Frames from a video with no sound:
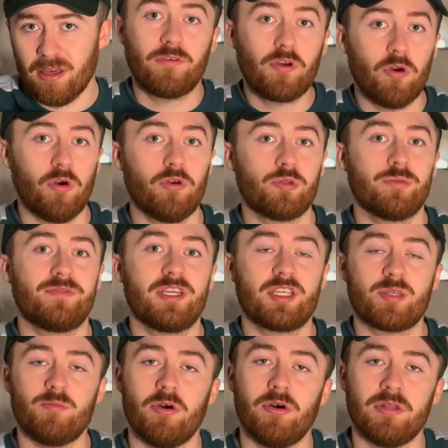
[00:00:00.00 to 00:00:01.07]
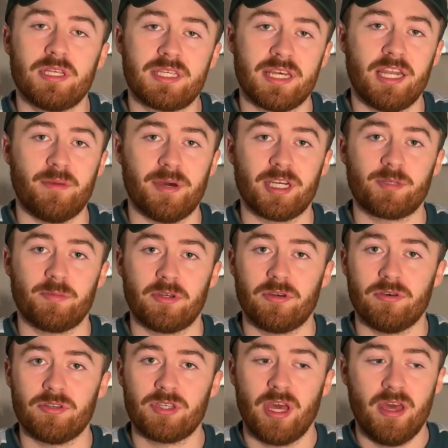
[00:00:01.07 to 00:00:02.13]
Of course, with these smaller centre-backs,
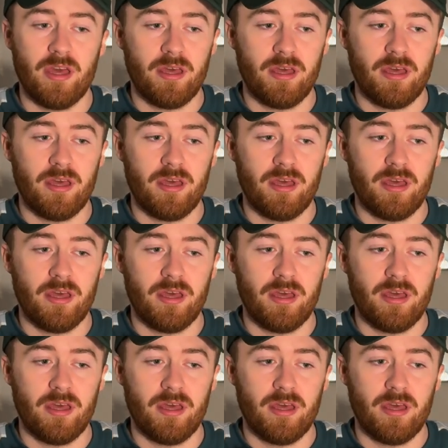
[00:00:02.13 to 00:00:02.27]
because,